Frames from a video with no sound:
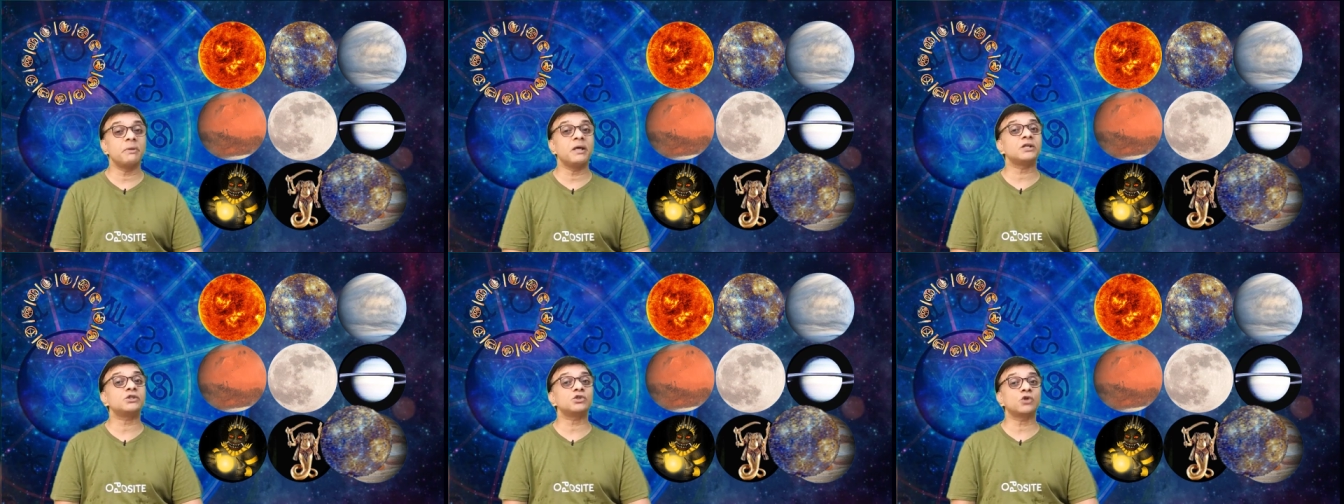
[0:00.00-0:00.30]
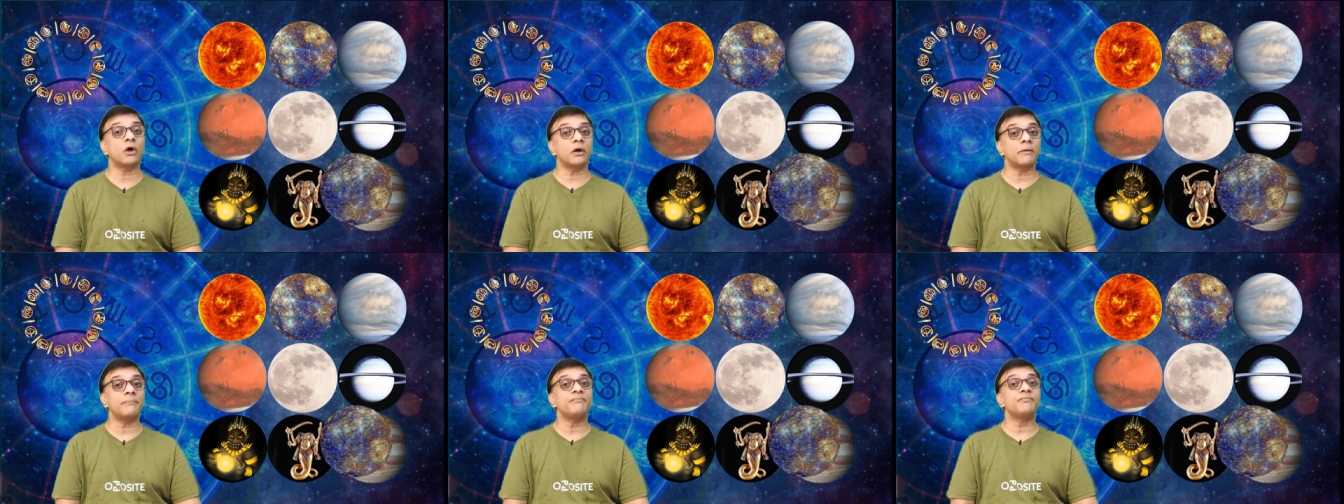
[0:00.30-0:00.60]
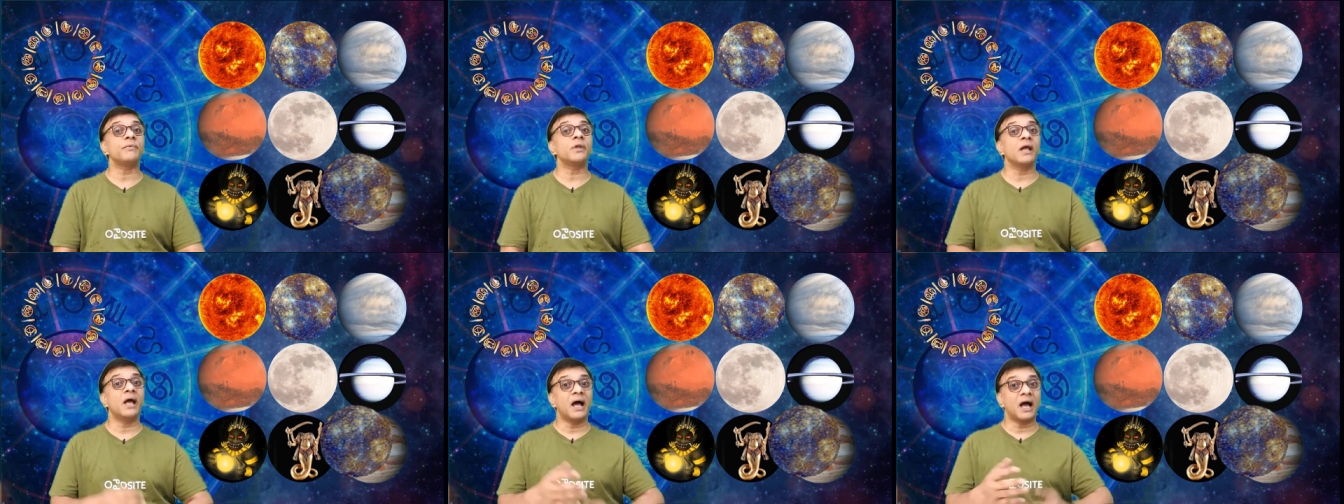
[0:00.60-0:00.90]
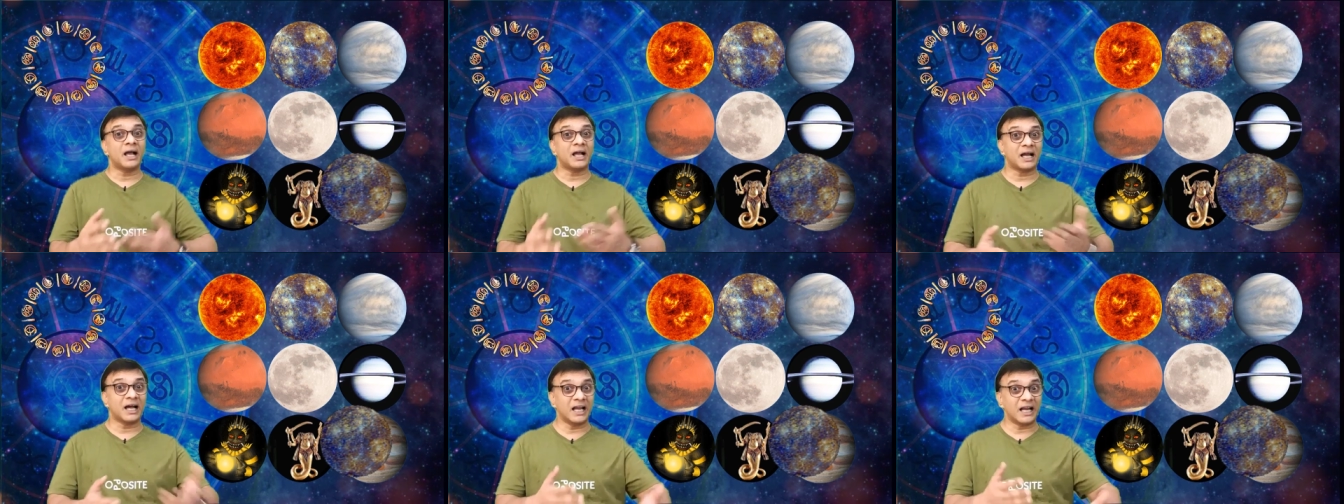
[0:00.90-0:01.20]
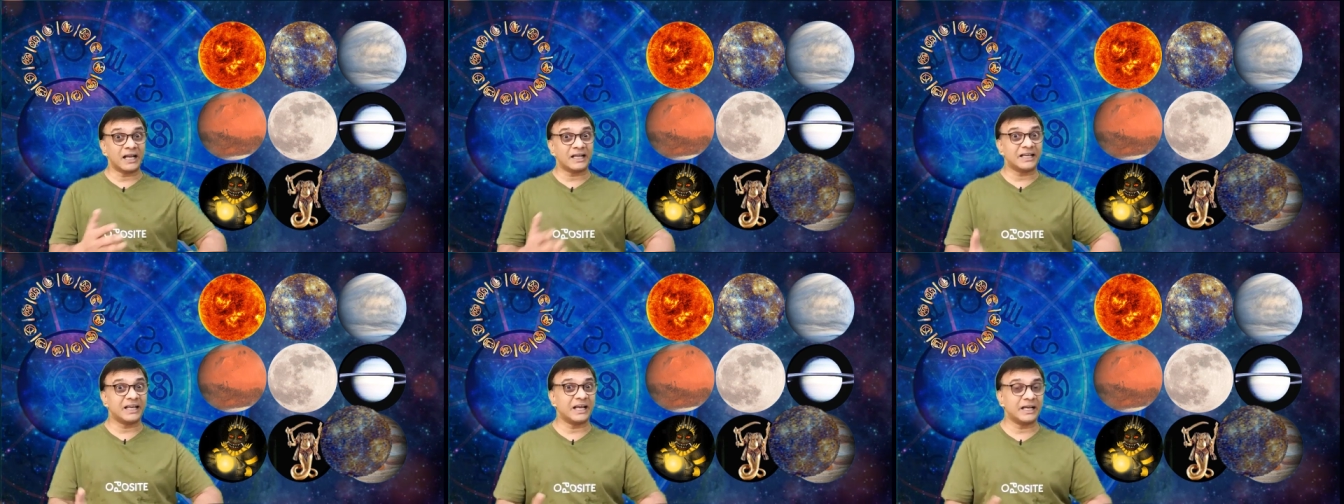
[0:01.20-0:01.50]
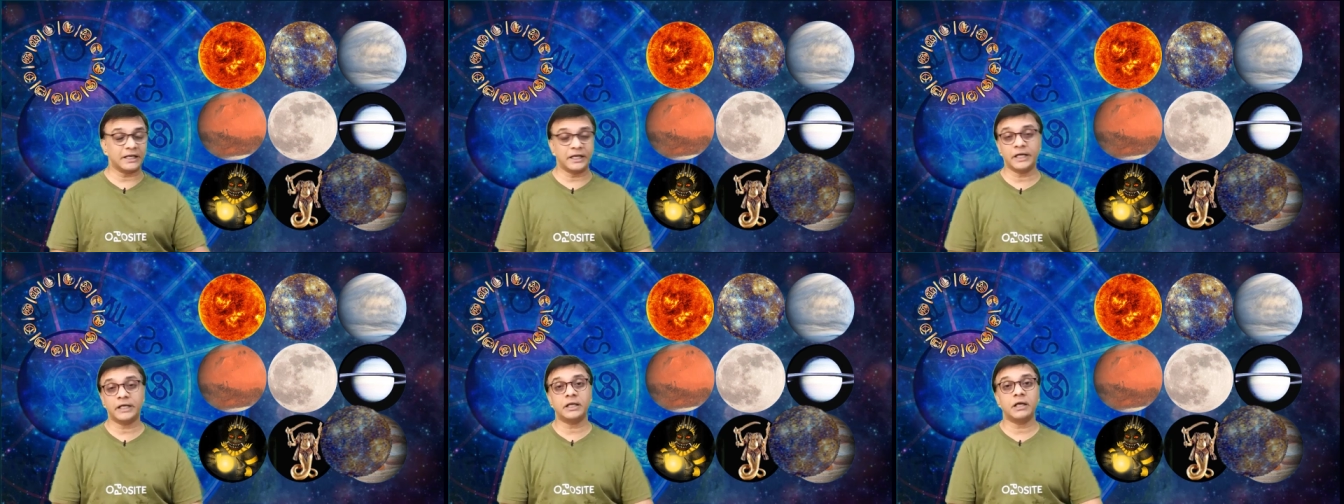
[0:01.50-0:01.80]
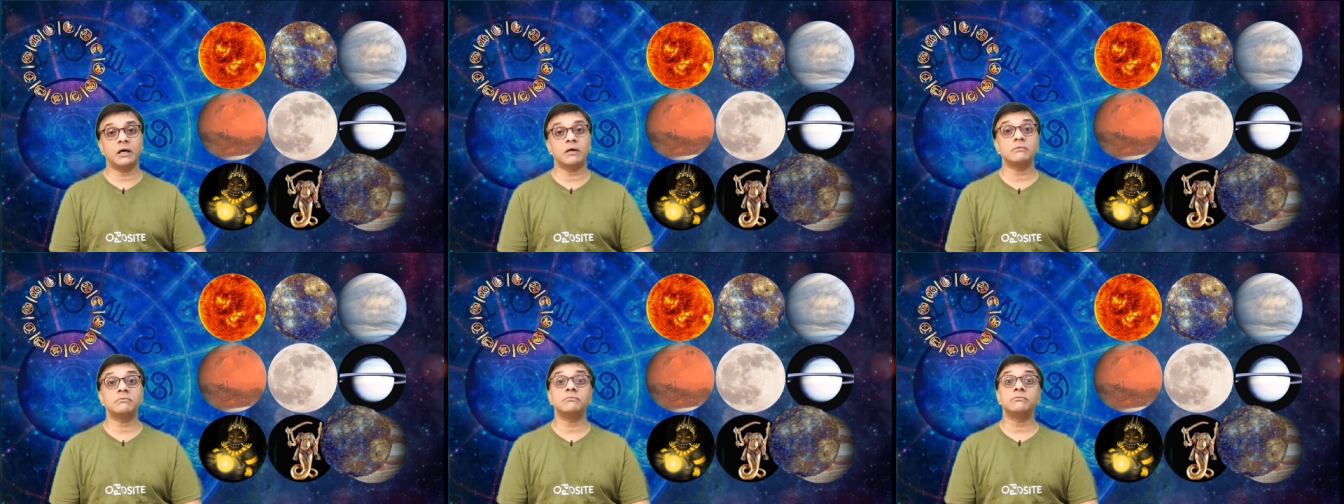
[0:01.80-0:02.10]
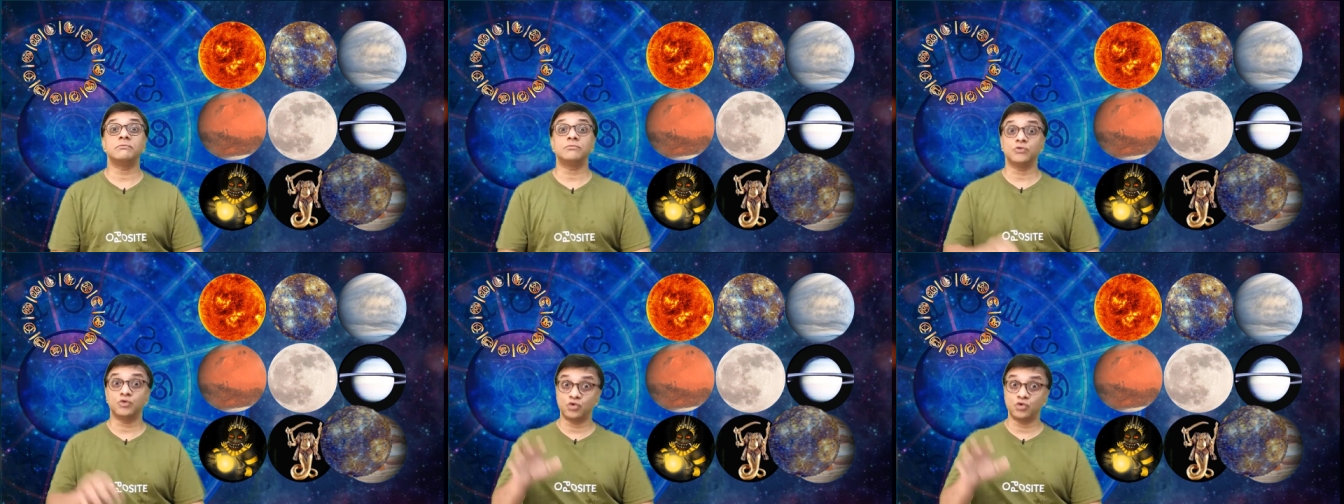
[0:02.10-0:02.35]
based on collecting data.